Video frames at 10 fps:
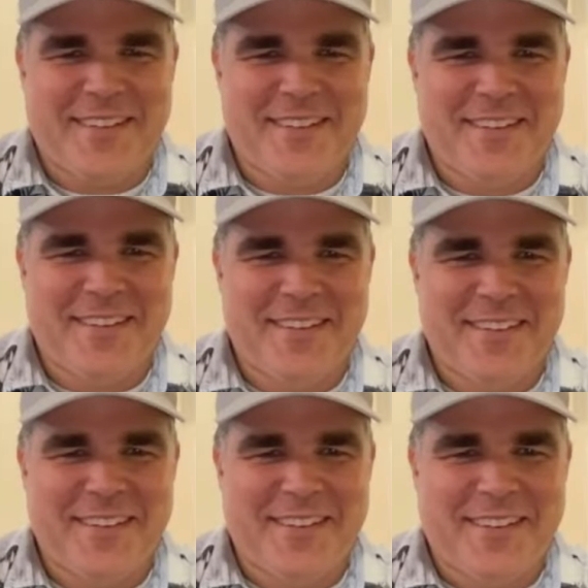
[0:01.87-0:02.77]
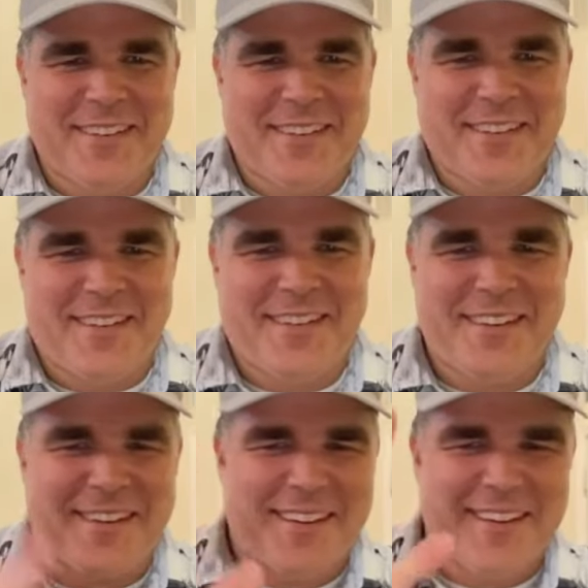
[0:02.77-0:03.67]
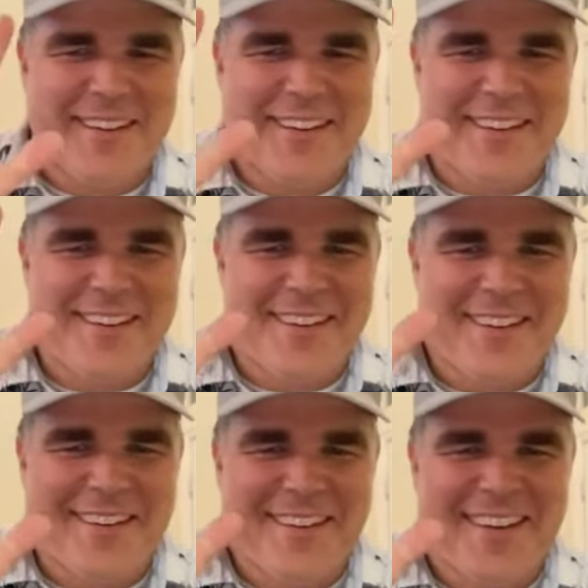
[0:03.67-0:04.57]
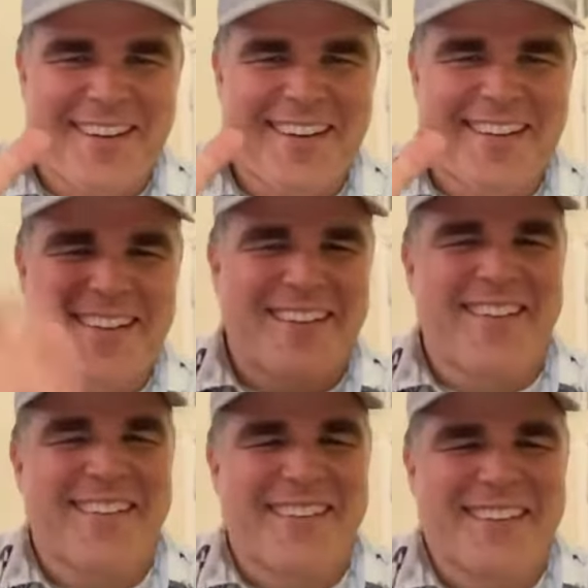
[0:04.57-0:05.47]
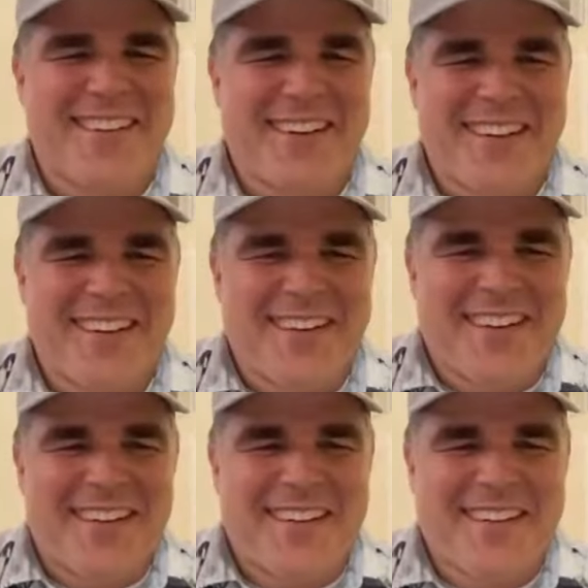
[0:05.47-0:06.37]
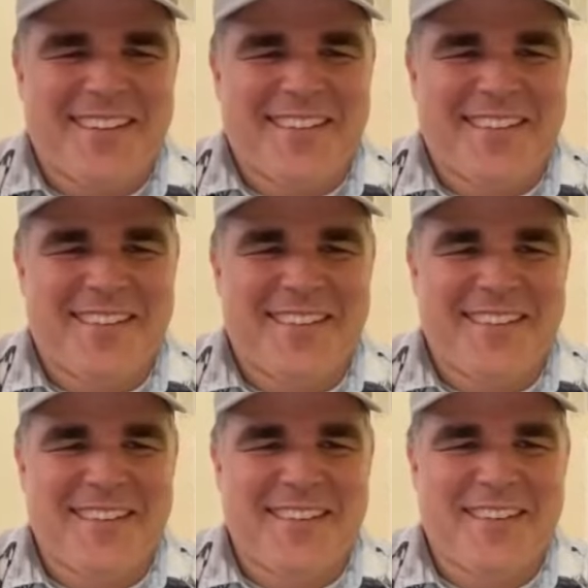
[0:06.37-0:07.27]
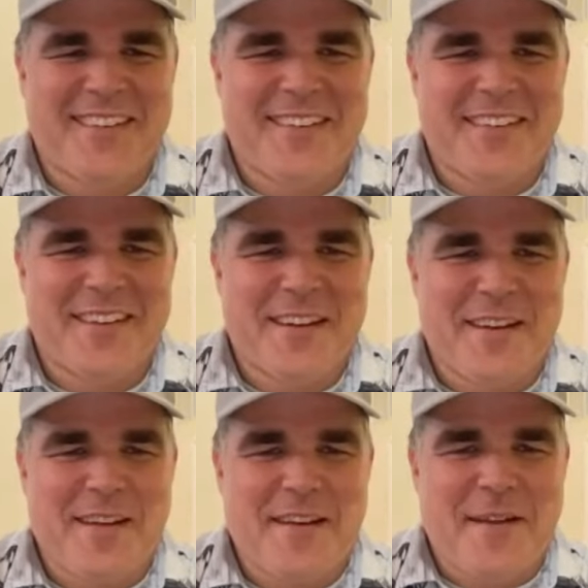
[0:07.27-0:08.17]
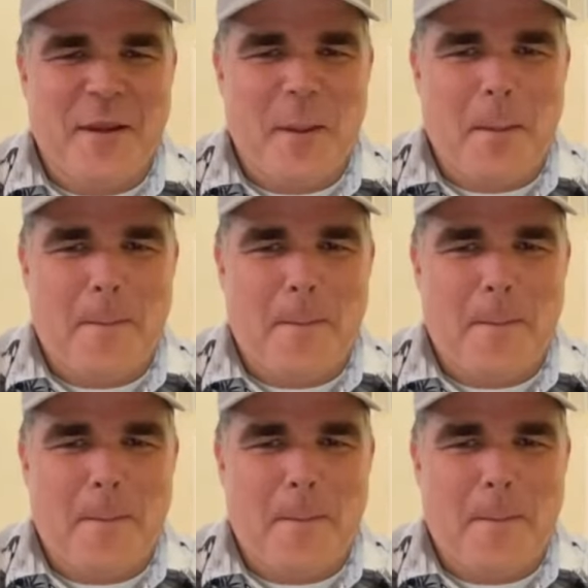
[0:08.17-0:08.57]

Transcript: No words are spoken by the person on screen.